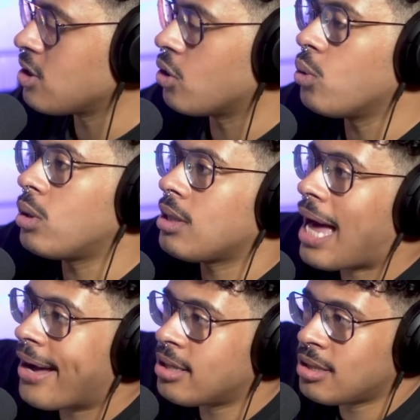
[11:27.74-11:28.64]
is a whole
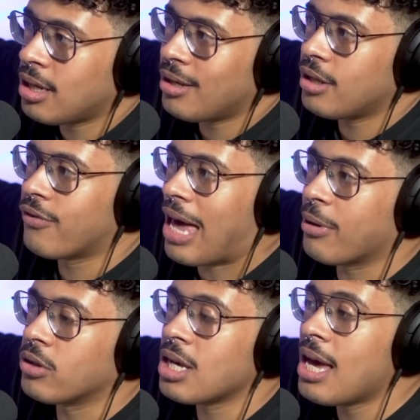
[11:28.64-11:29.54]
class of yes.
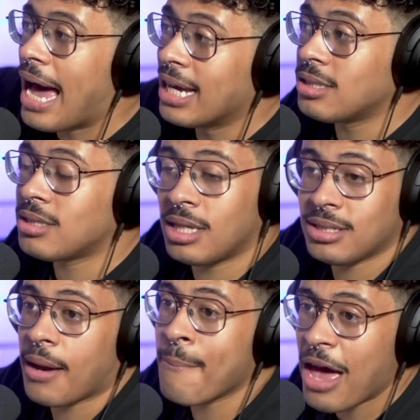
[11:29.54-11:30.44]
chemicals and
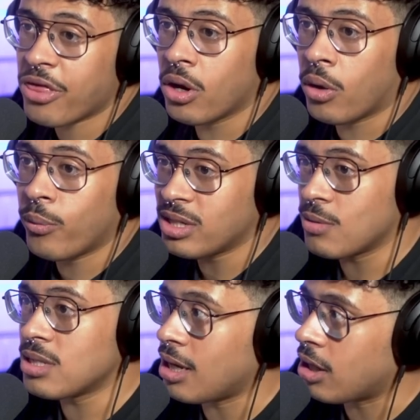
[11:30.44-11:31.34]
things like methanol, which okay.
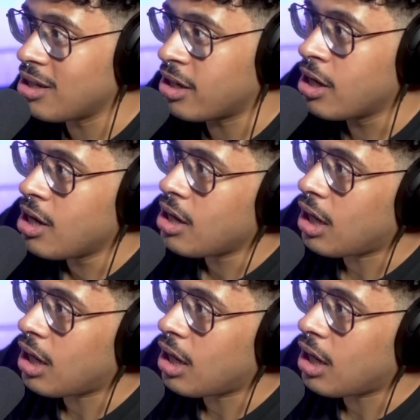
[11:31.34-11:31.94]
I was saying earlier.